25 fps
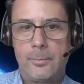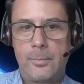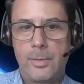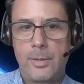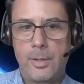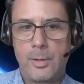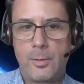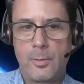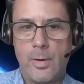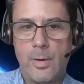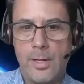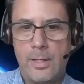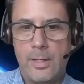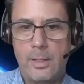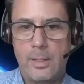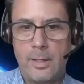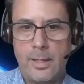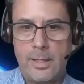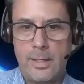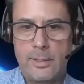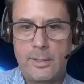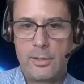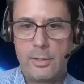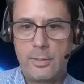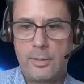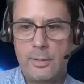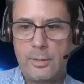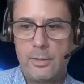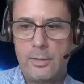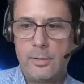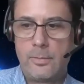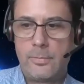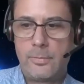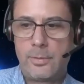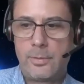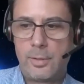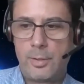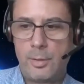the regulation
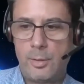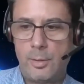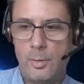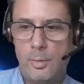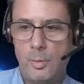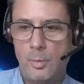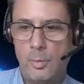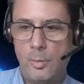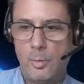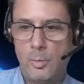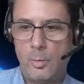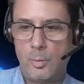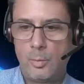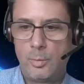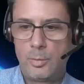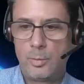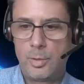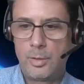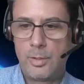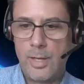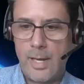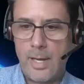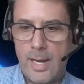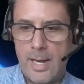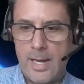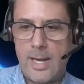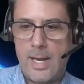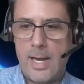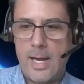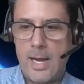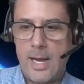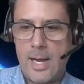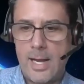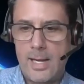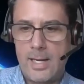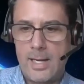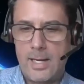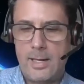to the
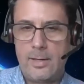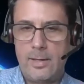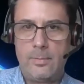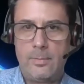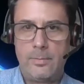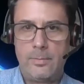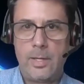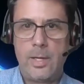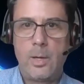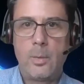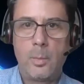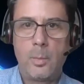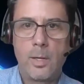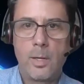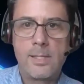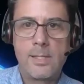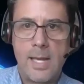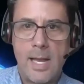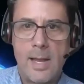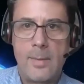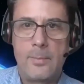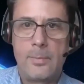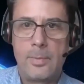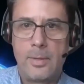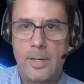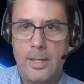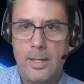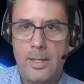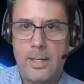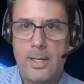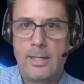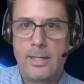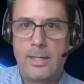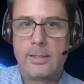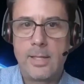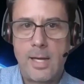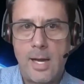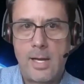AI and what's happening
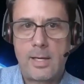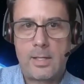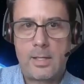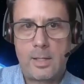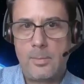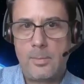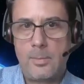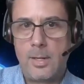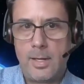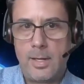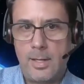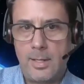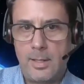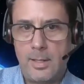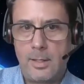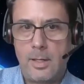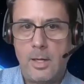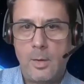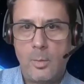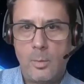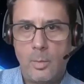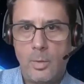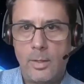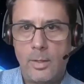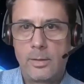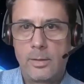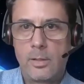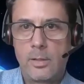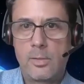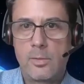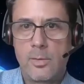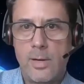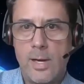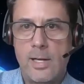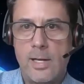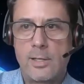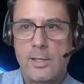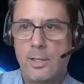and documenting what those
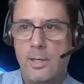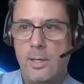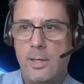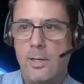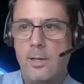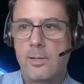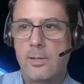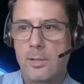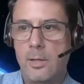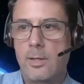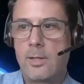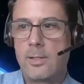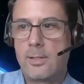rationales are.